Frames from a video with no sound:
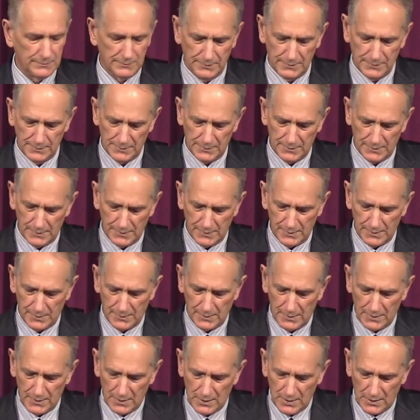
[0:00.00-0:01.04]

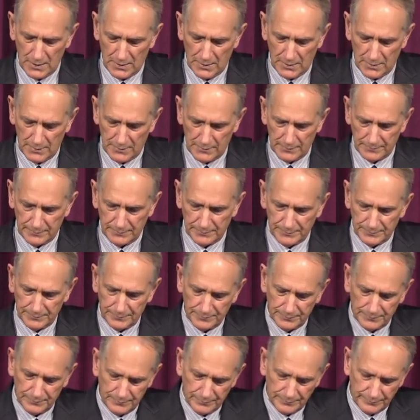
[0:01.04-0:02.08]

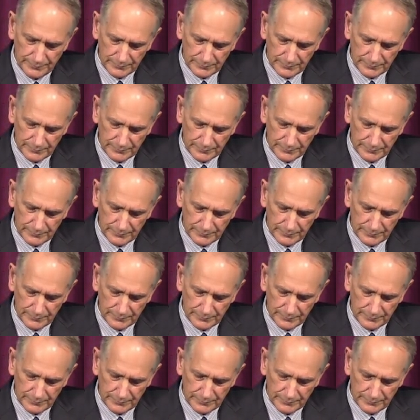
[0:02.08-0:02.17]
No one is speaking in this clip.